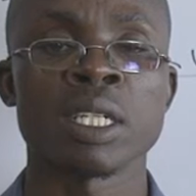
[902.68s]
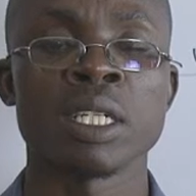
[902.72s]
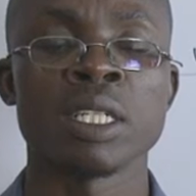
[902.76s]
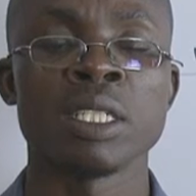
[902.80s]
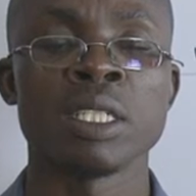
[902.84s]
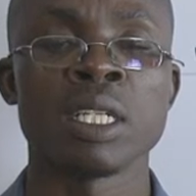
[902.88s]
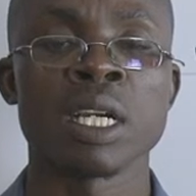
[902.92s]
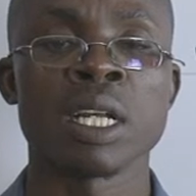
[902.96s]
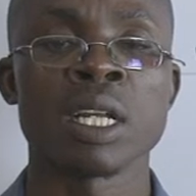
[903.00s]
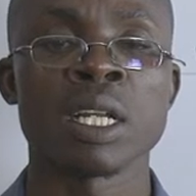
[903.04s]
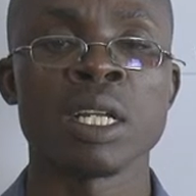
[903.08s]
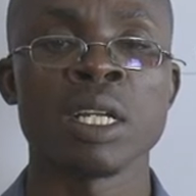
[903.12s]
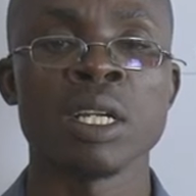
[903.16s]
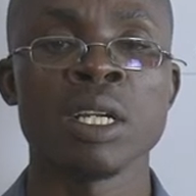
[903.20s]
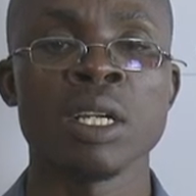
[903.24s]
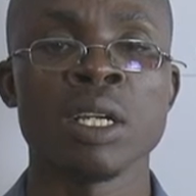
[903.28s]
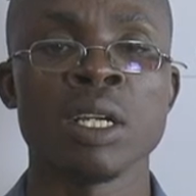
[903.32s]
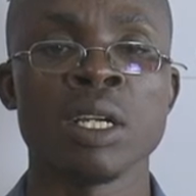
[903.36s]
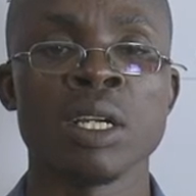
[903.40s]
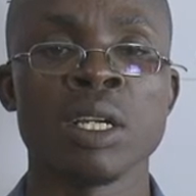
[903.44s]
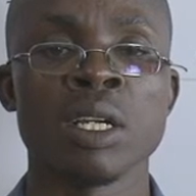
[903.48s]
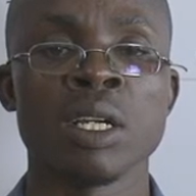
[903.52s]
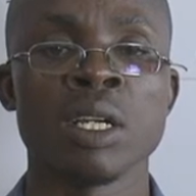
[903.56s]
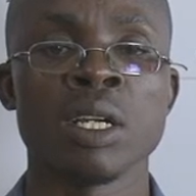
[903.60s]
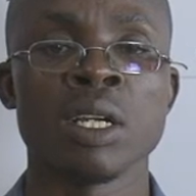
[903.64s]
injury
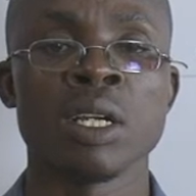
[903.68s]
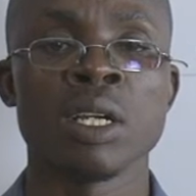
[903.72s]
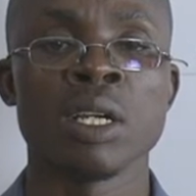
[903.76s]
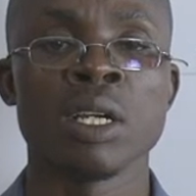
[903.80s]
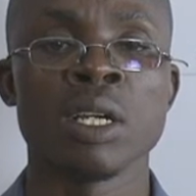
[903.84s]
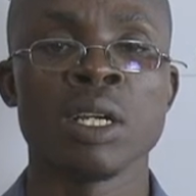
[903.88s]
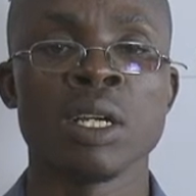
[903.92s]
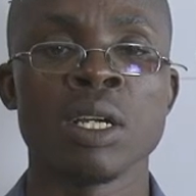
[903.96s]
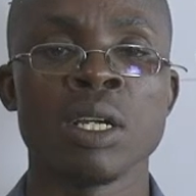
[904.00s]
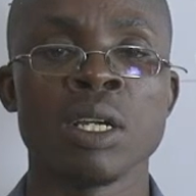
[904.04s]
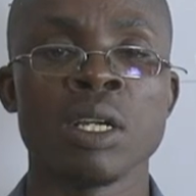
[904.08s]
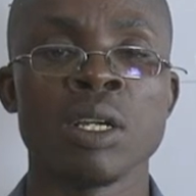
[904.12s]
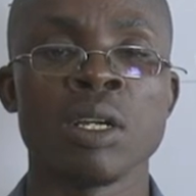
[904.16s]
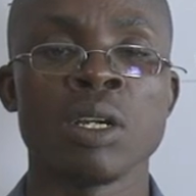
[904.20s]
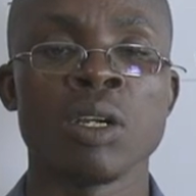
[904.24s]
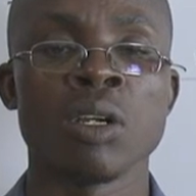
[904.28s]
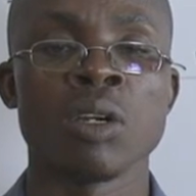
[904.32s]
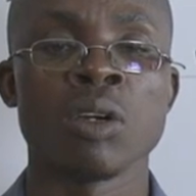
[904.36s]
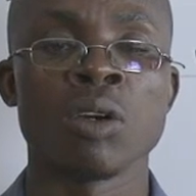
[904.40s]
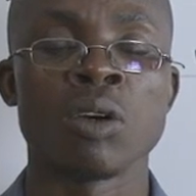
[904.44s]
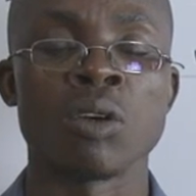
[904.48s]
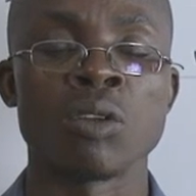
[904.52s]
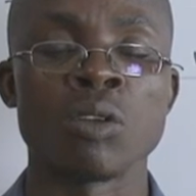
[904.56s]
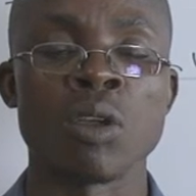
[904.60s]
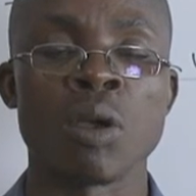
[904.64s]

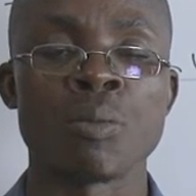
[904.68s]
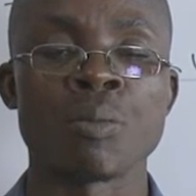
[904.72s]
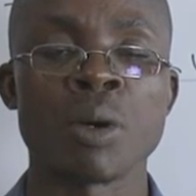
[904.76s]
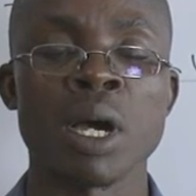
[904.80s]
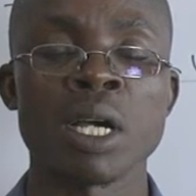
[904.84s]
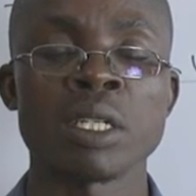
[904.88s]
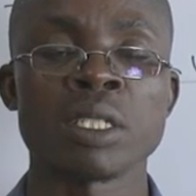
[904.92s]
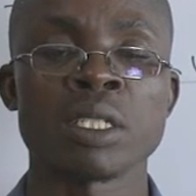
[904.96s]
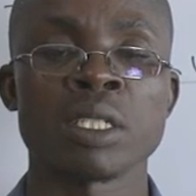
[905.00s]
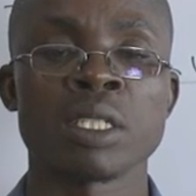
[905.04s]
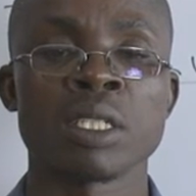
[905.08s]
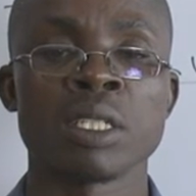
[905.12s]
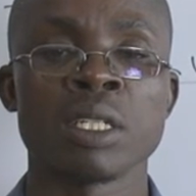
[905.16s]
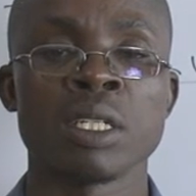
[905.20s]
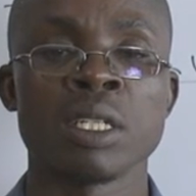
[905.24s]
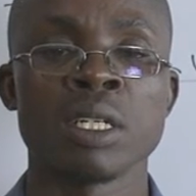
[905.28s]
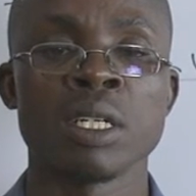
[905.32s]
on your part.